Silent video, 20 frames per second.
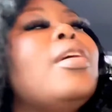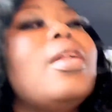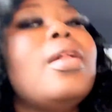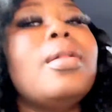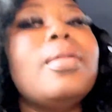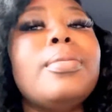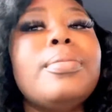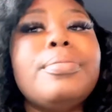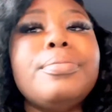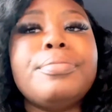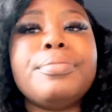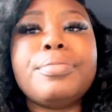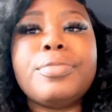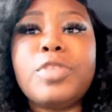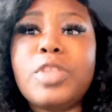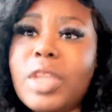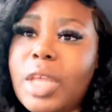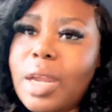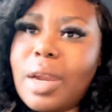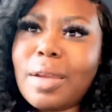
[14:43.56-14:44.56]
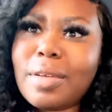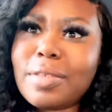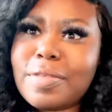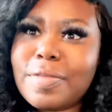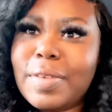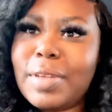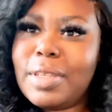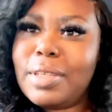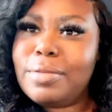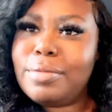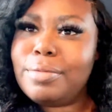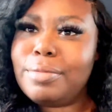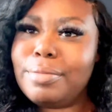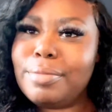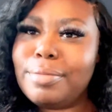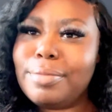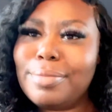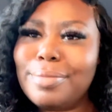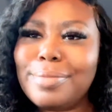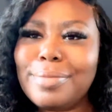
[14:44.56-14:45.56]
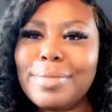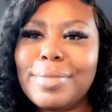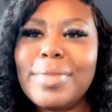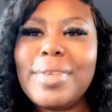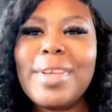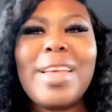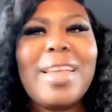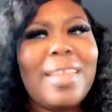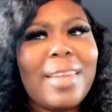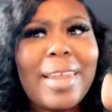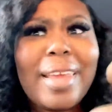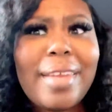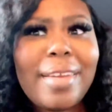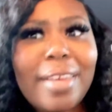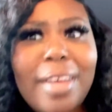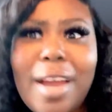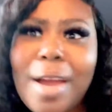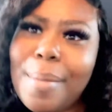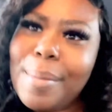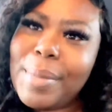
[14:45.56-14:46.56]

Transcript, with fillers: want like, you know what I'm feeling? That nigga